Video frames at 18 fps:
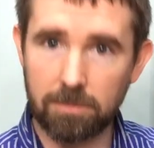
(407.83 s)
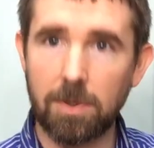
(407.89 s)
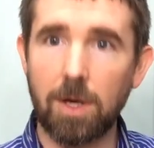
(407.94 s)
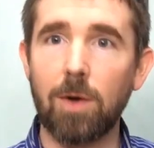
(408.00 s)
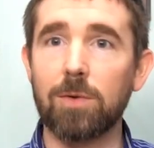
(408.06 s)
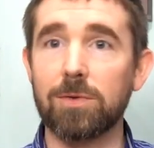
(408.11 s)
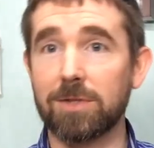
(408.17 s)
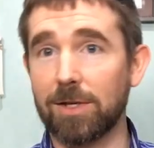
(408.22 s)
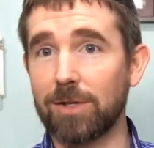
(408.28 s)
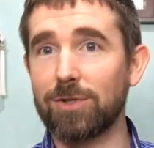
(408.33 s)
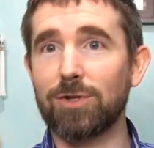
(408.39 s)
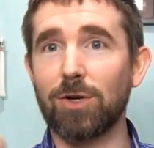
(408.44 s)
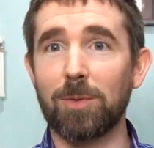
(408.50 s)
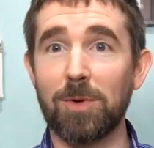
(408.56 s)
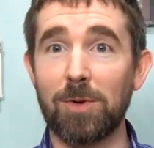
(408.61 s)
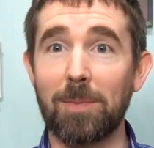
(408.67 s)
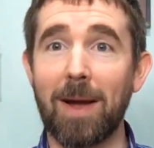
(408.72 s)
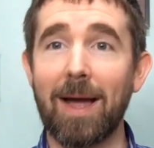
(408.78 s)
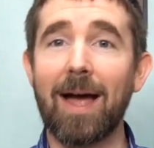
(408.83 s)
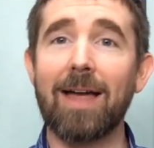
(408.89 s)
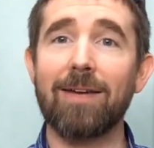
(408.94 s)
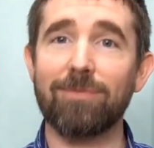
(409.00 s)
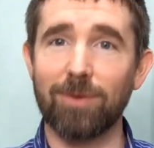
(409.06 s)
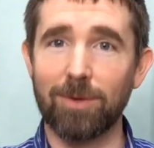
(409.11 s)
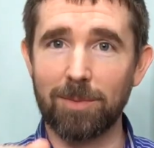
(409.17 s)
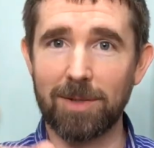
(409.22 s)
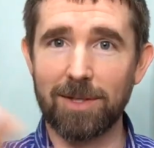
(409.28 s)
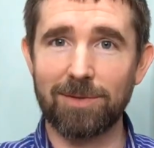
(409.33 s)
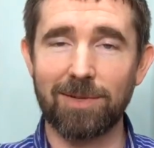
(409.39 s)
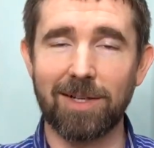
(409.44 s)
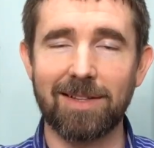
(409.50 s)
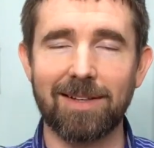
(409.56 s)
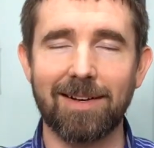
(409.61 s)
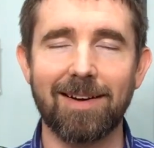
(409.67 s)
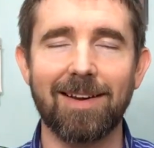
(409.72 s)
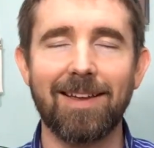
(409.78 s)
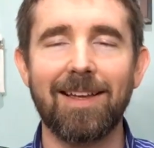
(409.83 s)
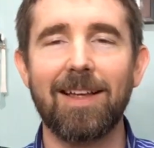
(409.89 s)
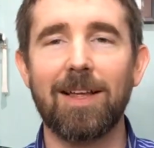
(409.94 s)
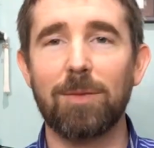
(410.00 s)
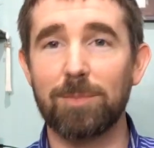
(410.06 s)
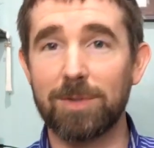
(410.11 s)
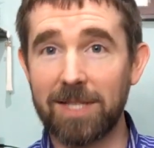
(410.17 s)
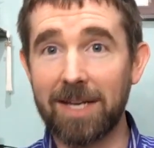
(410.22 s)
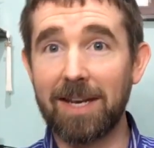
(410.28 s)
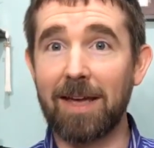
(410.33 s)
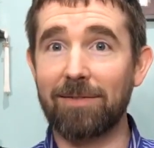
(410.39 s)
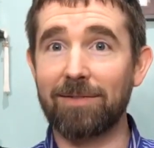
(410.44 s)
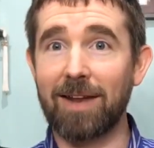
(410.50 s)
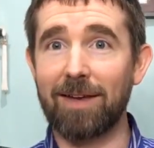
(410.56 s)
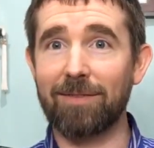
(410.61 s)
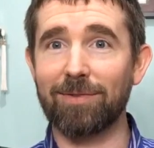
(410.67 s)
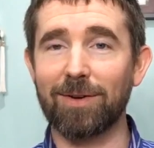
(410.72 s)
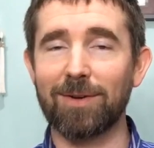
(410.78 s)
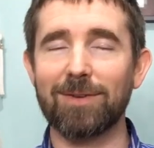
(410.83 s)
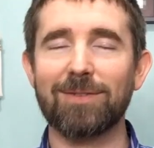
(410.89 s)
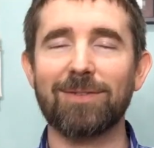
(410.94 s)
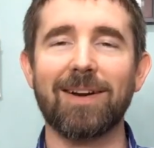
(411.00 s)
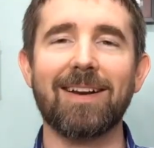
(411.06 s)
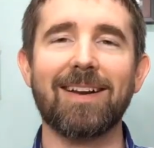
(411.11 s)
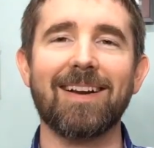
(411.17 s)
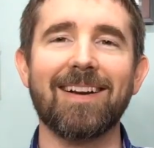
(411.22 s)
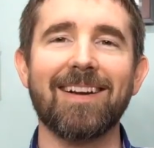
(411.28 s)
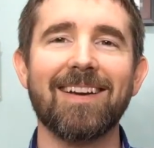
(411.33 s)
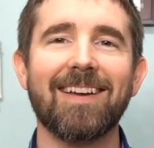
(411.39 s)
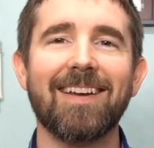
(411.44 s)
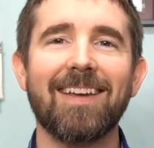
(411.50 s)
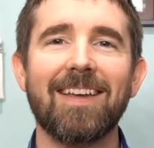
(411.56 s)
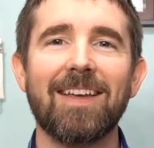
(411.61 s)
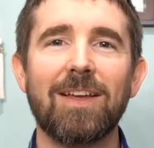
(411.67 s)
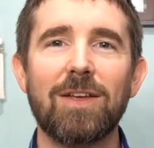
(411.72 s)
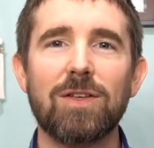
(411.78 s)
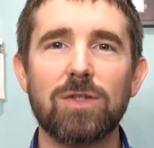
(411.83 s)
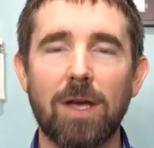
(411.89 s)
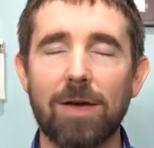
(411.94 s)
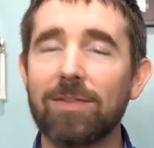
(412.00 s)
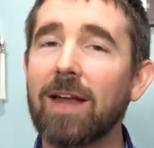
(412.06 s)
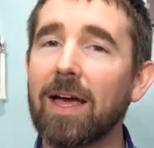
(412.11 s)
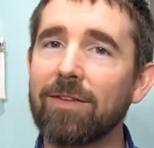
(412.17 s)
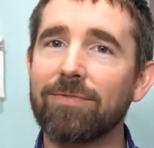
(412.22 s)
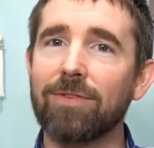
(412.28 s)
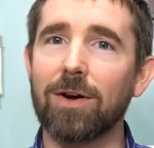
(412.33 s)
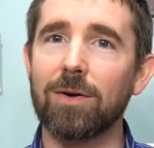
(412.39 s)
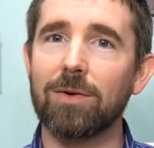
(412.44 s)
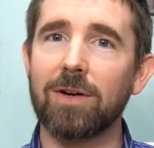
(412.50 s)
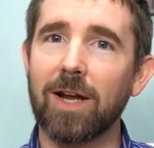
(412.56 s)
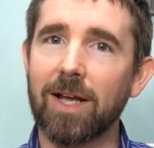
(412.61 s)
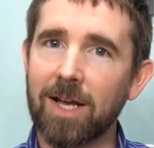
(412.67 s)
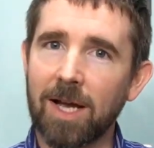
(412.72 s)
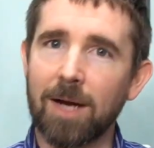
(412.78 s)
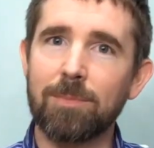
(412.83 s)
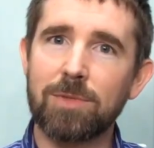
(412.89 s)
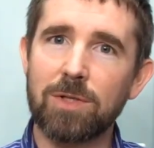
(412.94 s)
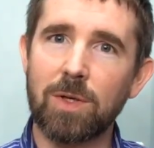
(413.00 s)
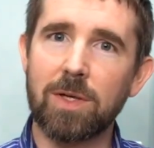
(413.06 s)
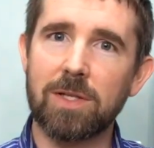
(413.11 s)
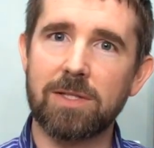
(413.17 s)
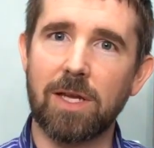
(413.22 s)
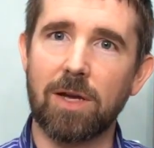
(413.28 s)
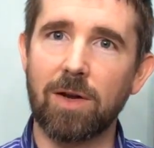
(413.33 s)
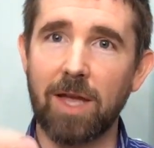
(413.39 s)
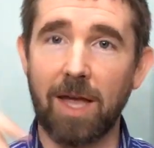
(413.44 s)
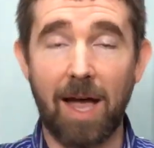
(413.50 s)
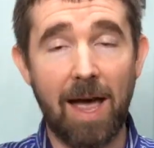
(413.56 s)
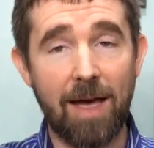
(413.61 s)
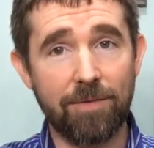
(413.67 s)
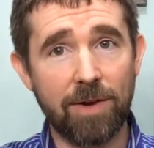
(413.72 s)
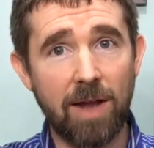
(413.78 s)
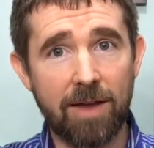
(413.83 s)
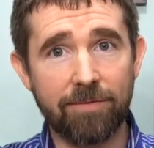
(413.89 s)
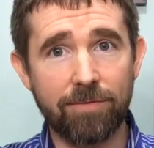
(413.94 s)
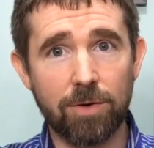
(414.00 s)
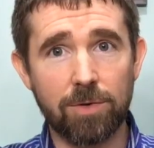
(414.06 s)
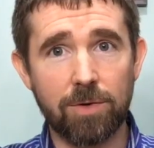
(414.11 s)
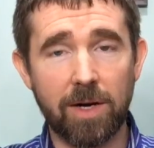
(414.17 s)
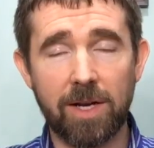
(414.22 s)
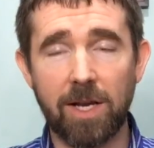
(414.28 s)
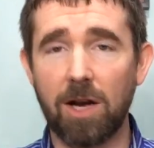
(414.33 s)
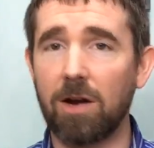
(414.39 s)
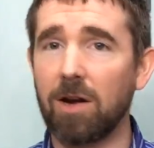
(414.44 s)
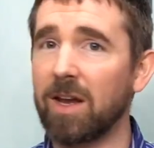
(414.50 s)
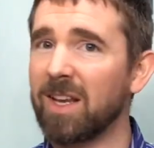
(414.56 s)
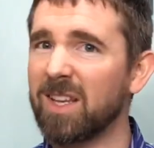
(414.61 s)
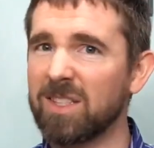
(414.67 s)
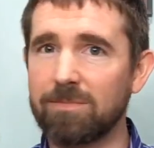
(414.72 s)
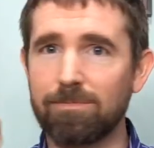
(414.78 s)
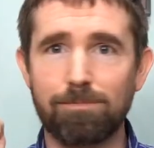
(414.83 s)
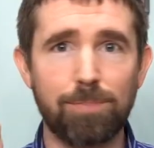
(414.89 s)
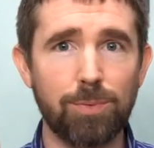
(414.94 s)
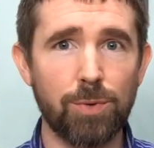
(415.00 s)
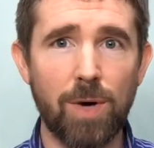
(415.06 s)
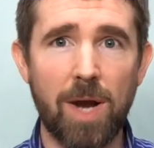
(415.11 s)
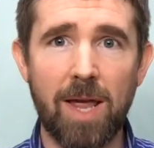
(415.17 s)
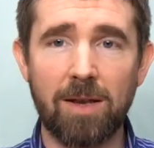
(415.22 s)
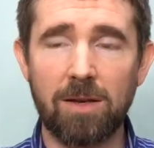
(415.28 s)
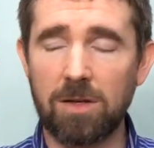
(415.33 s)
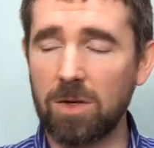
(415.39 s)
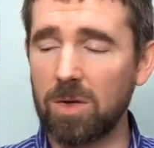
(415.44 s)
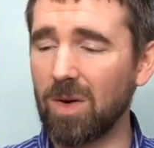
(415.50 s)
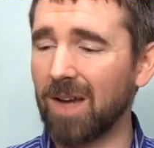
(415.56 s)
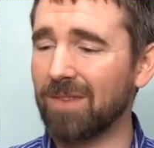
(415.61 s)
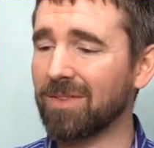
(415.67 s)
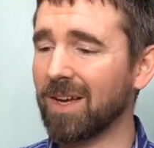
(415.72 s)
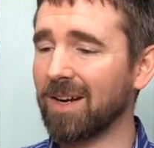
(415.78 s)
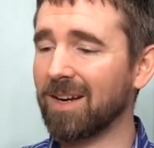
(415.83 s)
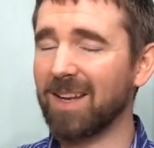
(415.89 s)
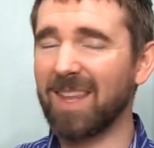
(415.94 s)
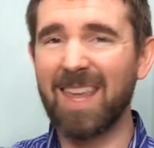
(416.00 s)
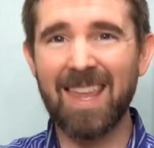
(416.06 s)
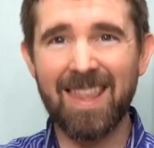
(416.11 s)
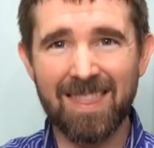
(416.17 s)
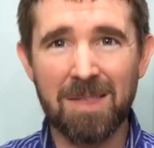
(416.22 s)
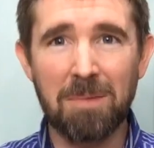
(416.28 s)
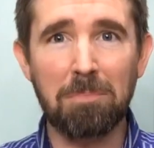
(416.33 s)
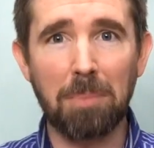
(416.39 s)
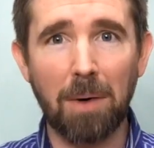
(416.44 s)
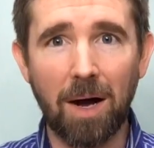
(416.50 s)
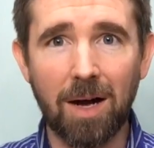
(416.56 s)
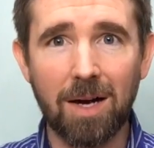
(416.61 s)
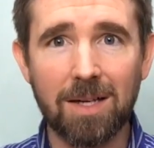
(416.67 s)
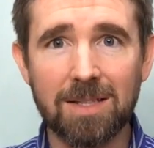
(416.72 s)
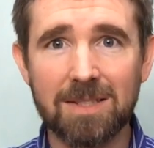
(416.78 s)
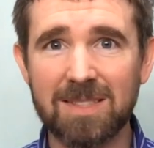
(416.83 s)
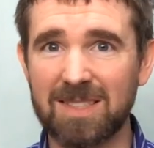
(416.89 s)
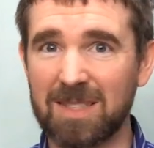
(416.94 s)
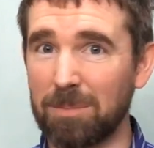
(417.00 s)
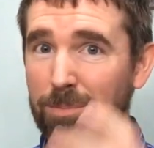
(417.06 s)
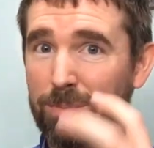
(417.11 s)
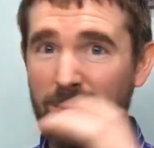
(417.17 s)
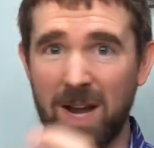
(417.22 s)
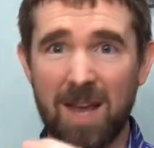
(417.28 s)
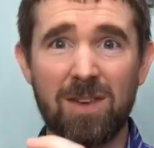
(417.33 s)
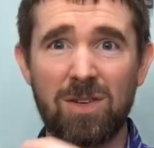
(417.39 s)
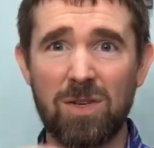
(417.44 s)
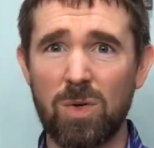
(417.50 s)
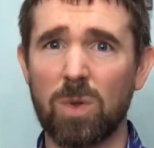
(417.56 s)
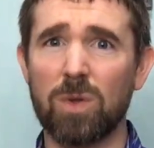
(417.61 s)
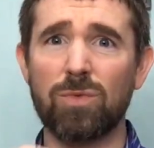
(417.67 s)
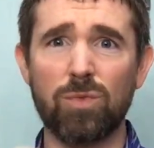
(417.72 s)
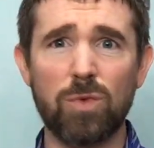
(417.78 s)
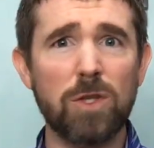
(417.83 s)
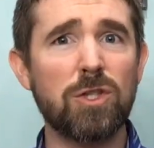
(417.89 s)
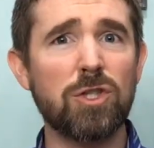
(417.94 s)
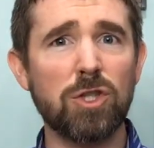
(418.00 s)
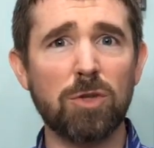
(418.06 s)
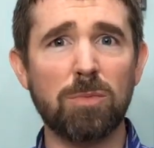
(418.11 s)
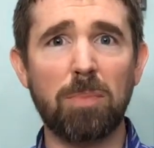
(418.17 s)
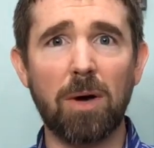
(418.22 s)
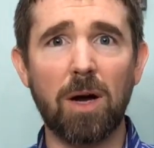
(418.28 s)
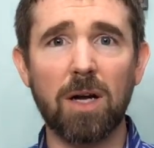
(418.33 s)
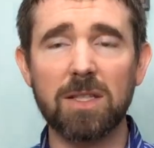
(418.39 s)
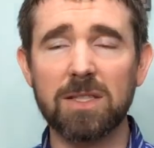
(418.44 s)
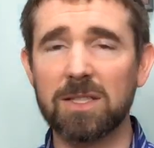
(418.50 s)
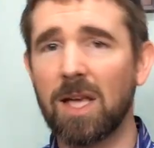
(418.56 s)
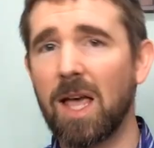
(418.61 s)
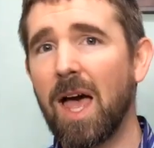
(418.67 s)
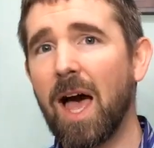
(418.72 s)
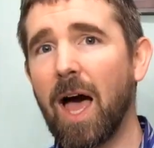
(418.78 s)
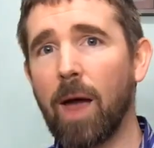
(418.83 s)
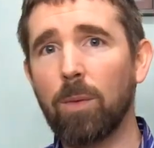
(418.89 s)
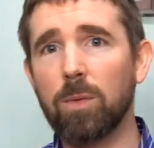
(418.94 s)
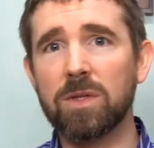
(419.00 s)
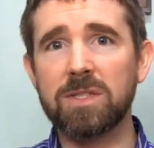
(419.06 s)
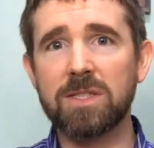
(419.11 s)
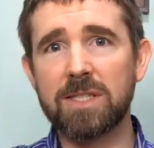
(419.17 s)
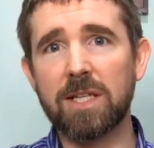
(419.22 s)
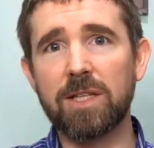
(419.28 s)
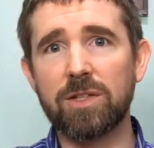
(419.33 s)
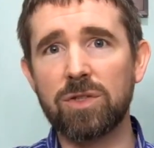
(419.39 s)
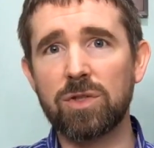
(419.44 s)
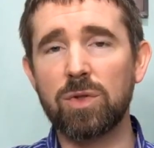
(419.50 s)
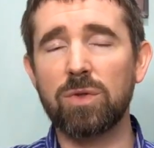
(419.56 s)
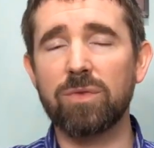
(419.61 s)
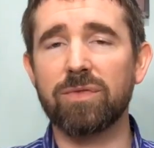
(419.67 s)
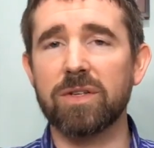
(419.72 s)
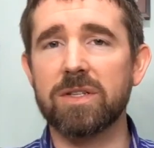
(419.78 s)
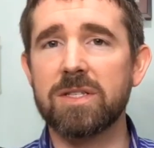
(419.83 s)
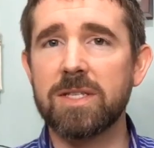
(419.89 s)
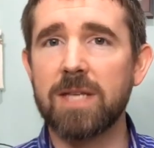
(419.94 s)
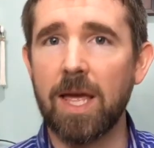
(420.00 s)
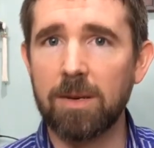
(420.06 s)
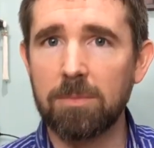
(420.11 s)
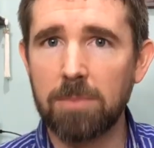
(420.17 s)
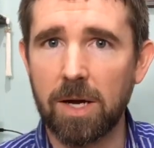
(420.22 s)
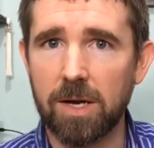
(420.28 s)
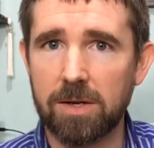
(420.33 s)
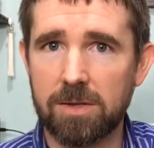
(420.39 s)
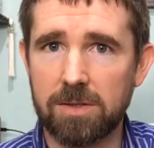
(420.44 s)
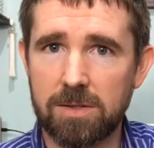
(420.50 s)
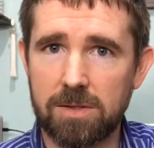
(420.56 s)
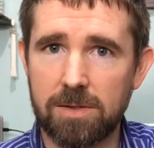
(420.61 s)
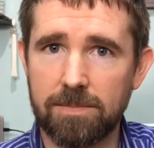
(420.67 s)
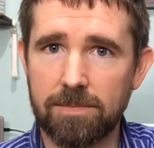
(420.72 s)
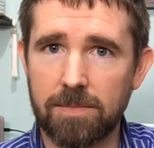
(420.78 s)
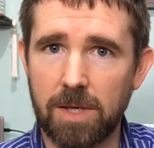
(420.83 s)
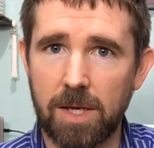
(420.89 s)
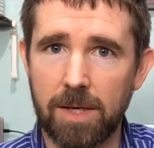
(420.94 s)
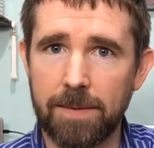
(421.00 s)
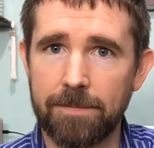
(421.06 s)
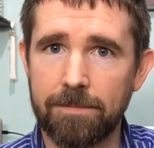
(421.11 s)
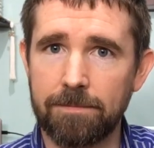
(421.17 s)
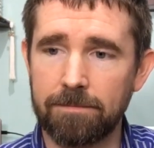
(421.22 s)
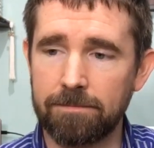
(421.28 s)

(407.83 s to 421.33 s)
I was going to show you my iPhone, but it's right there. Pretend I have an iPhone right here. So I have an iPhone and I come to you and I say, okay, I have an iPhone right here. It is brand new. I've got it in the box, the brand new original box. I will sell it to you for 10 bucks. Okay,